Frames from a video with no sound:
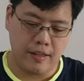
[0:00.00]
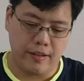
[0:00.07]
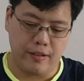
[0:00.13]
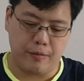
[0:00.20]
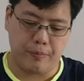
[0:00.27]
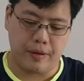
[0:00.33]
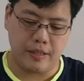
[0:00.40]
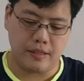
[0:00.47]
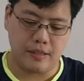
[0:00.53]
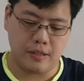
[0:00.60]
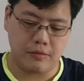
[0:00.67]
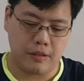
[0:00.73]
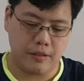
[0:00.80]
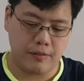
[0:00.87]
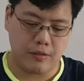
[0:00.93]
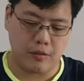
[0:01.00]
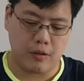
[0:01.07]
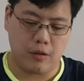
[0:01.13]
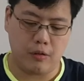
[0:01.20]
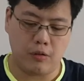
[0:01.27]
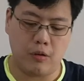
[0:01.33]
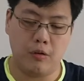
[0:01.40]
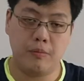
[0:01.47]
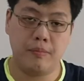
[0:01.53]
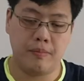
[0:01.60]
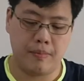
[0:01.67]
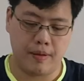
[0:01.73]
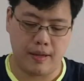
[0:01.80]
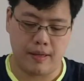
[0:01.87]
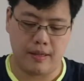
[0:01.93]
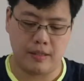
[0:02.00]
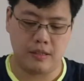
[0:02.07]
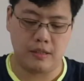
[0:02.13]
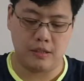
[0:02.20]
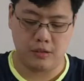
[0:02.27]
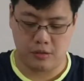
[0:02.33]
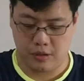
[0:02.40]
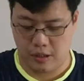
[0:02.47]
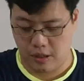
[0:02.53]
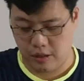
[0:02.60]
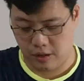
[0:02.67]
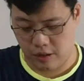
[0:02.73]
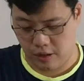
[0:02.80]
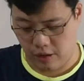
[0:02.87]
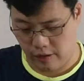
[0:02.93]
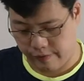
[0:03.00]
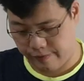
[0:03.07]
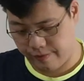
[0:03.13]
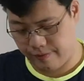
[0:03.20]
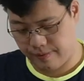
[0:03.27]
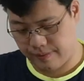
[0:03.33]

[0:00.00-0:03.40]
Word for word: You press this one to go home, and this is to turn on, turn off.